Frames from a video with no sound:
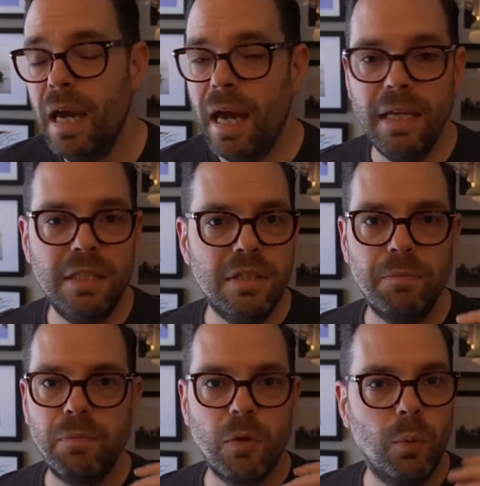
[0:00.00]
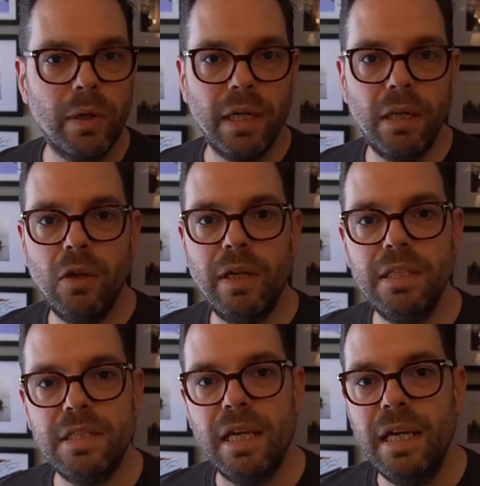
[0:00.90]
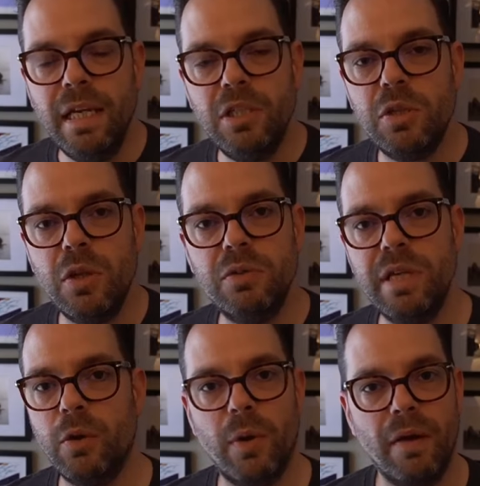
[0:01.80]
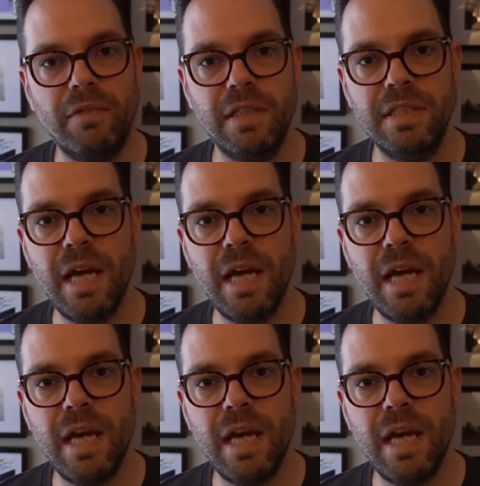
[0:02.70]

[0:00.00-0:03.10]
And we're going to look into each of those aircraft in